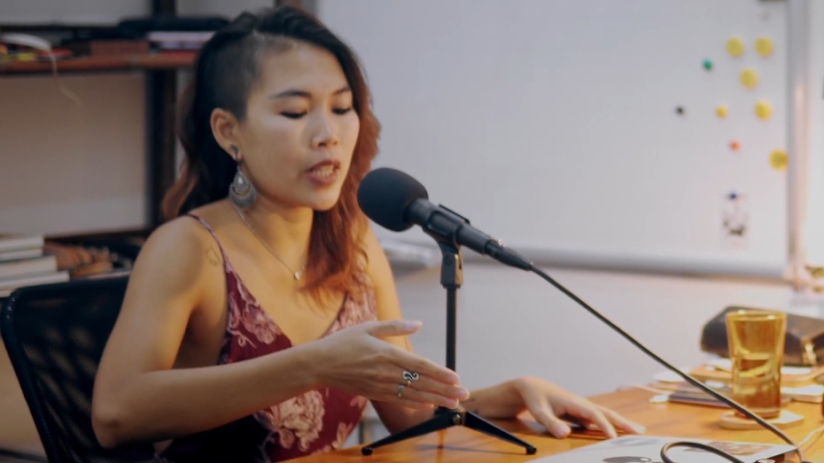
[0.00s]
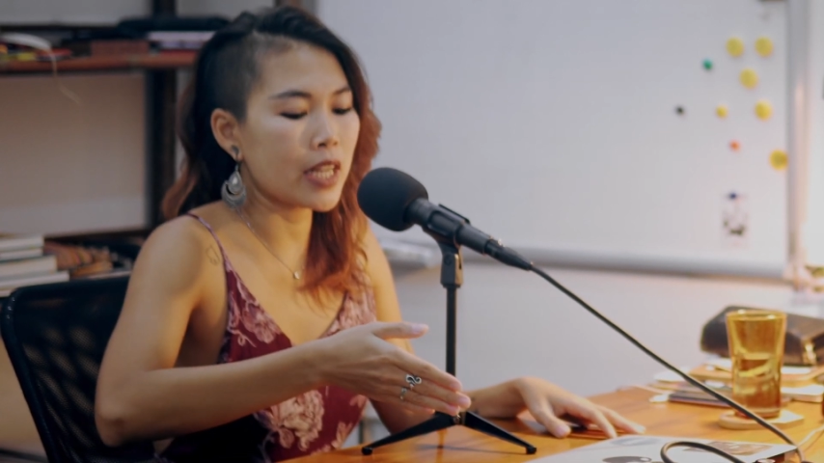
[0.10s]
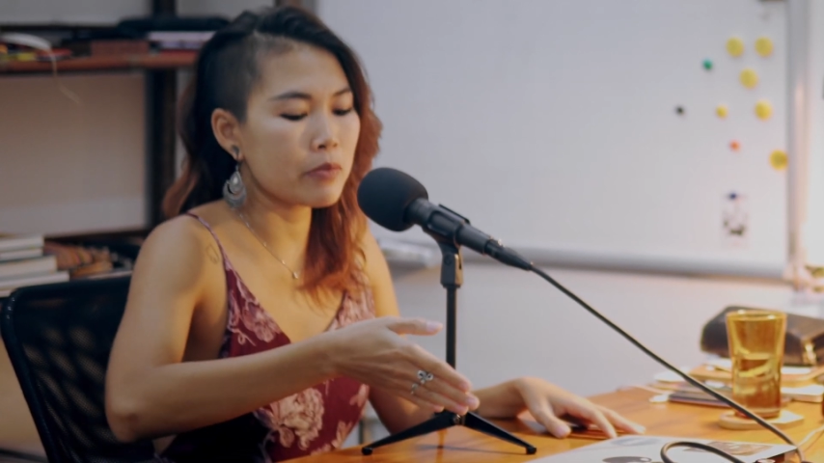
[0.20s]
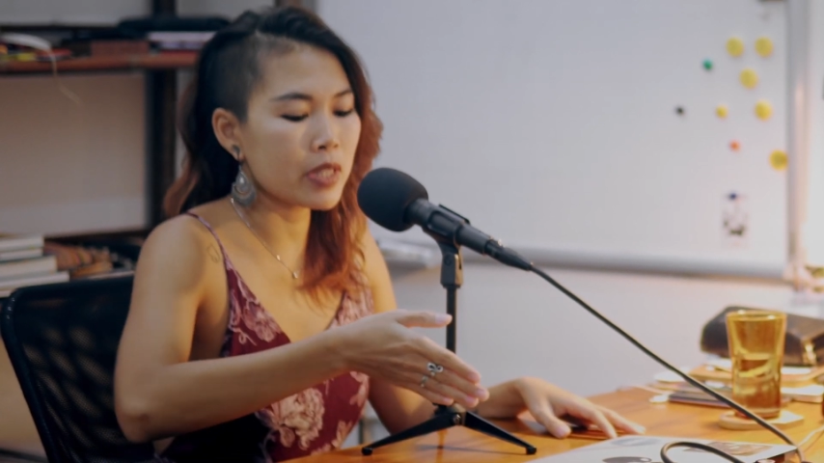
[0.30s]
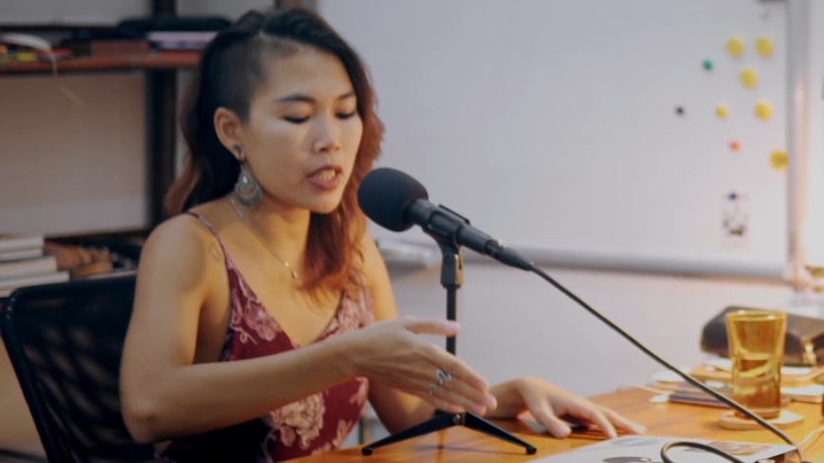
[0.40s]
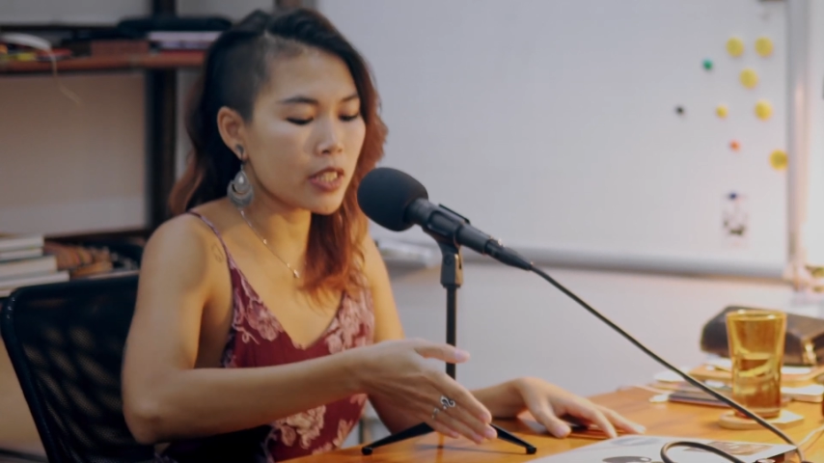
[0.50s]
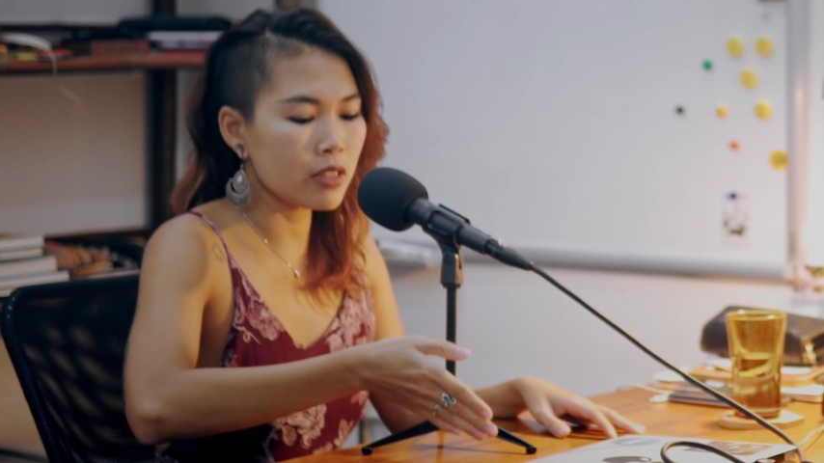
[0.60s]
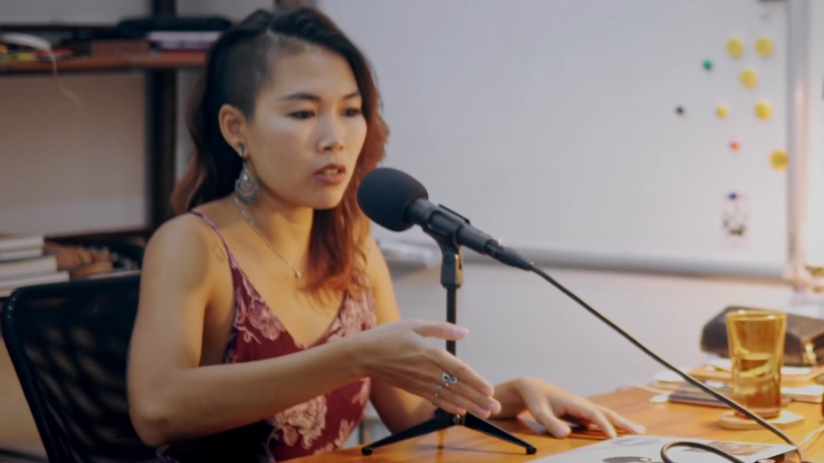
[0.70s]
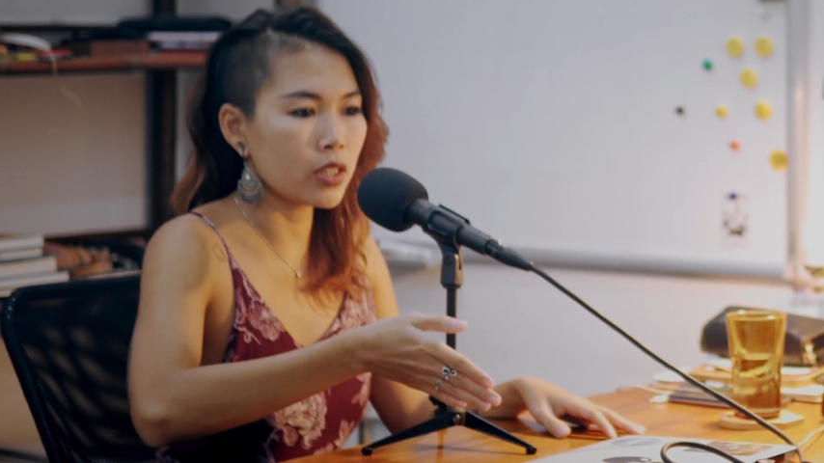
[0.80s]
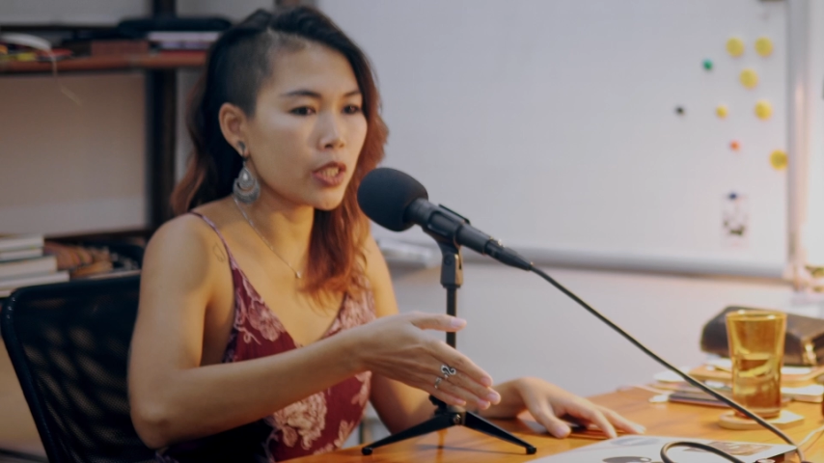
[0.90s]
at the
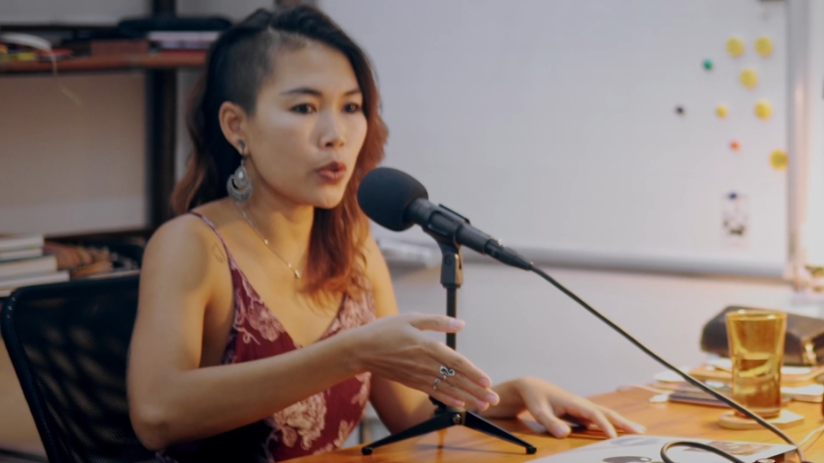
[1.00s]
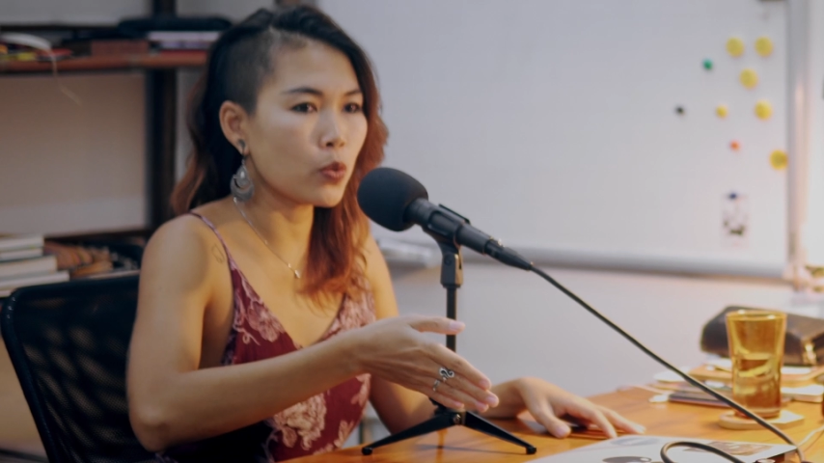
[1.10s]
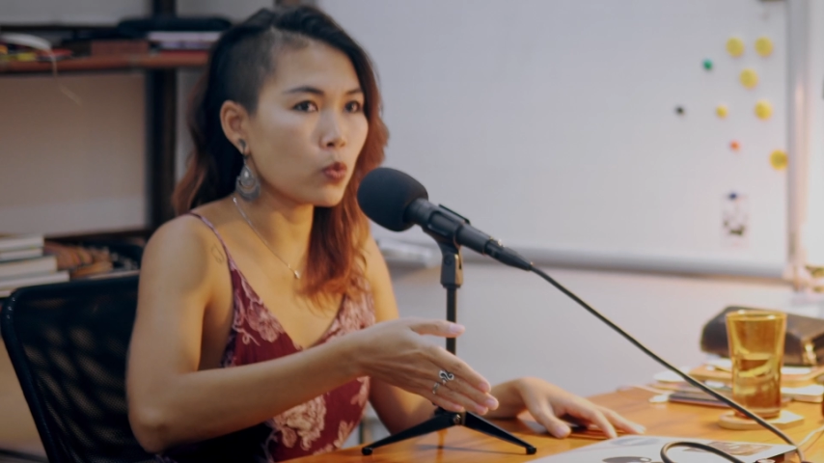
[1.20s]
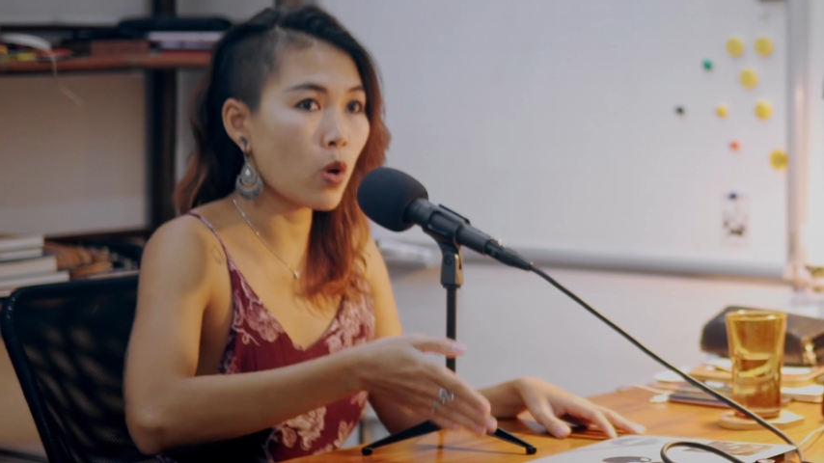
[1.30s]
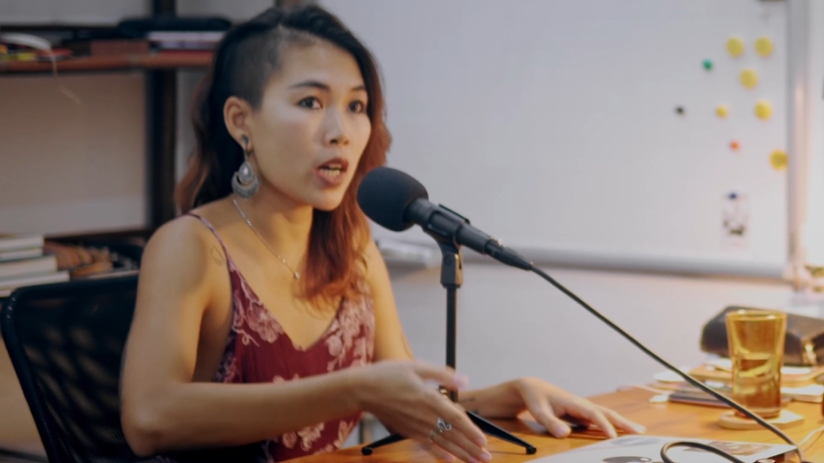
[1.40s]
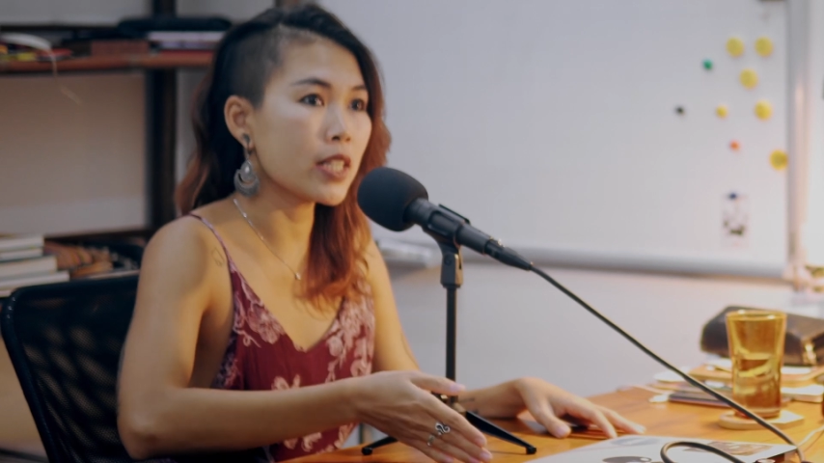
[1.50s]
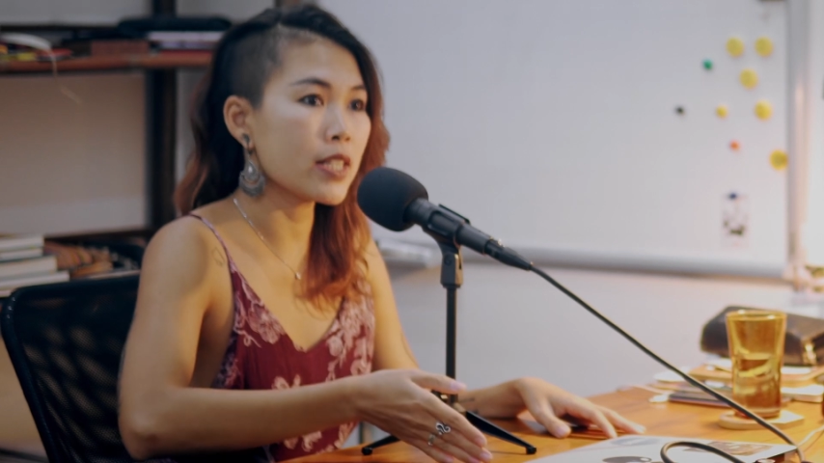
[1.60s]
beginning, only one